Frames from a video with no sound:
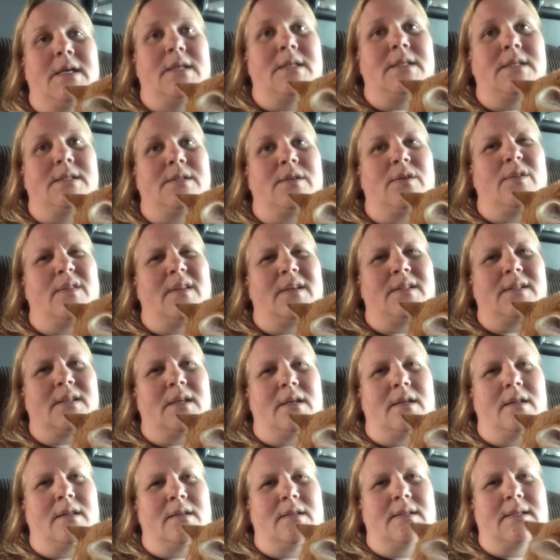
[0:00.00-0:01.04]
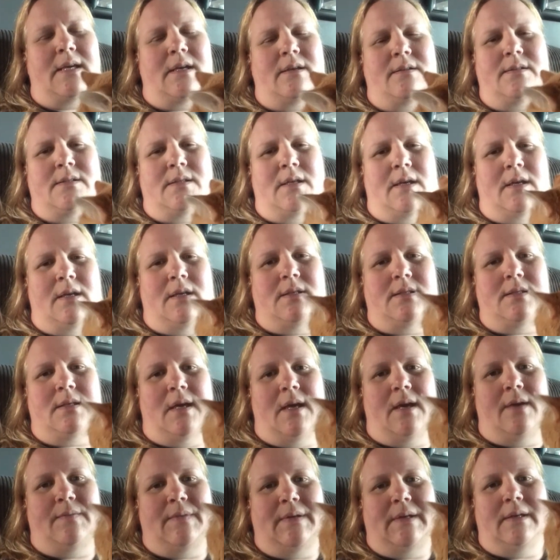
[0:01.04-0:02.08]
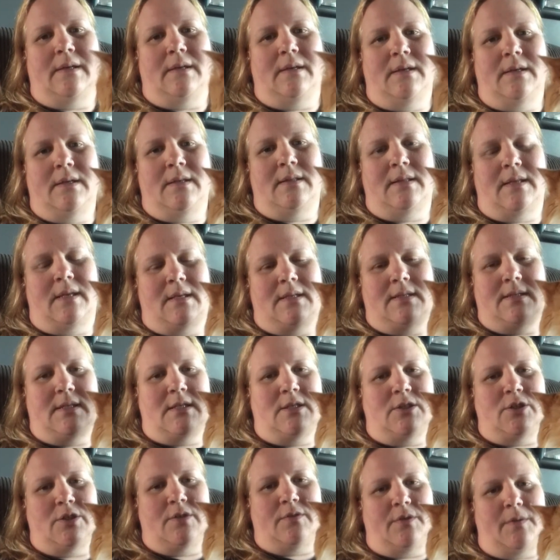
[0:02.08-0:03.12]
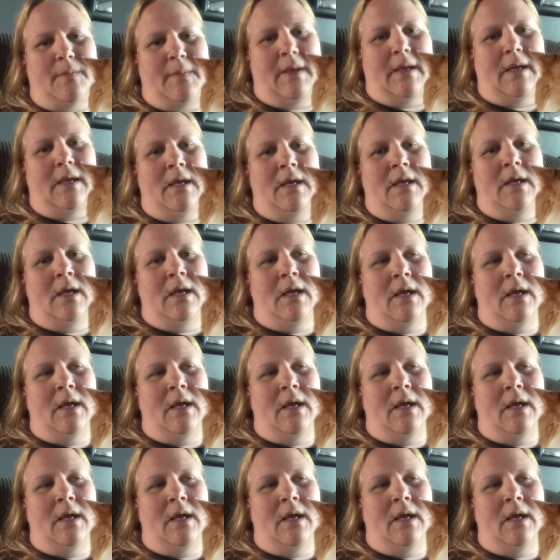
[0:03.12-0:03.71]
So that's kind of the downside to having the anesthesia for me.